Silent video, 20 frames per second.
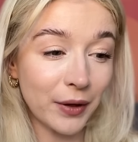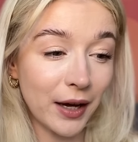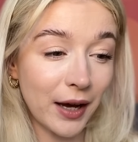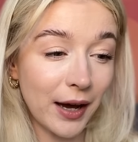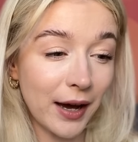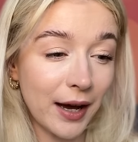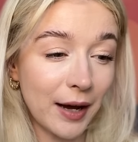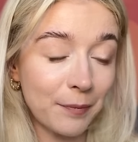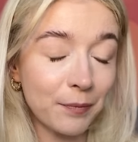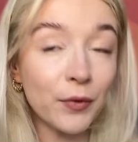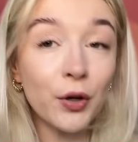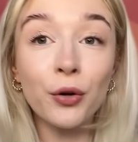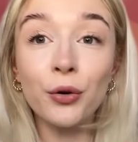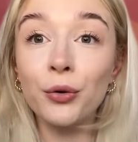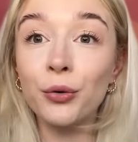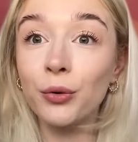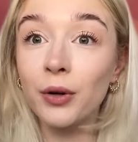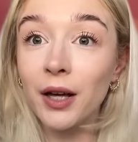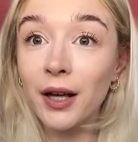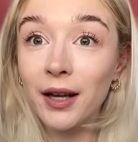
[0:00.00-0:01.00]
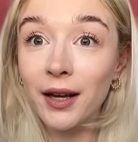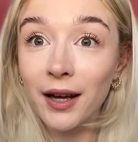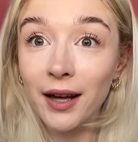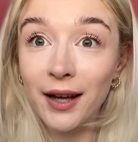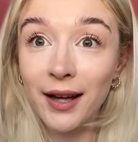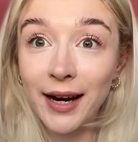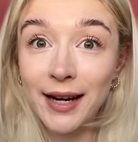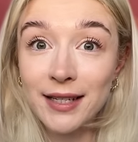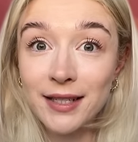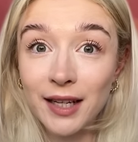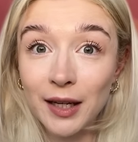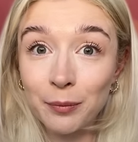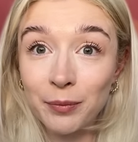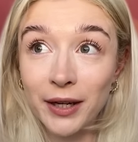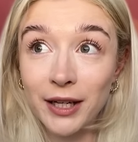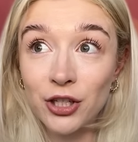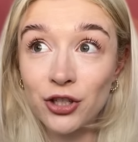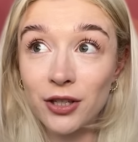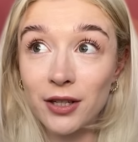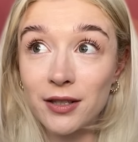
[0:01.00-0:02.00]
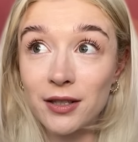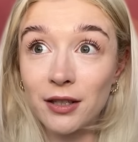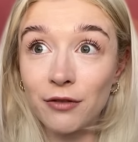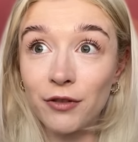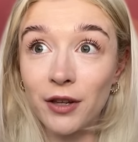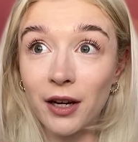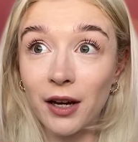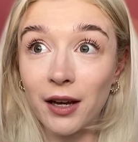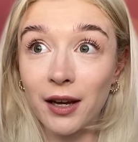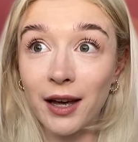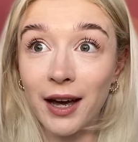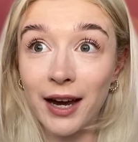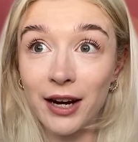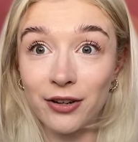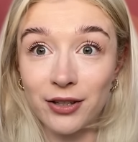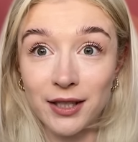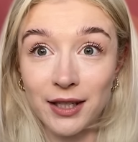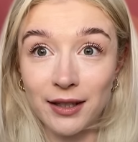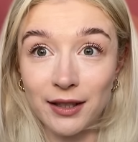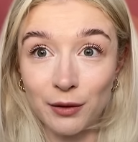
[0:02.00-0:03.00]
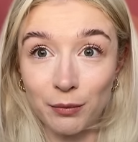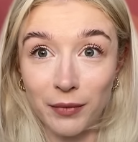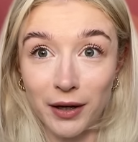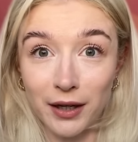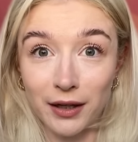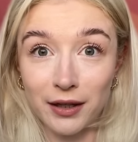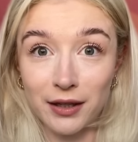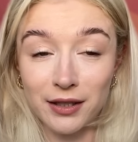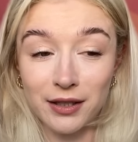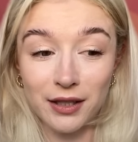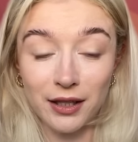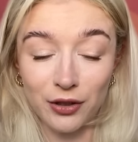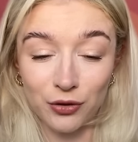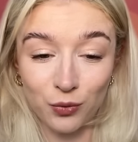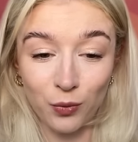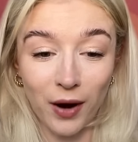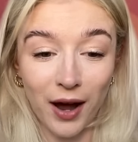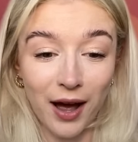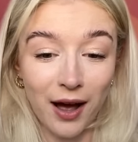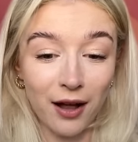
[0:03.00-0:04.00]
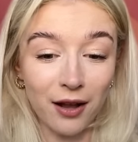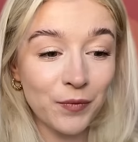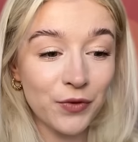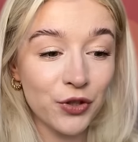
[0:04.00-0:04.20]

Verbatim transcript: Um, oh, I took pictures of the Caerdydd mugs as well.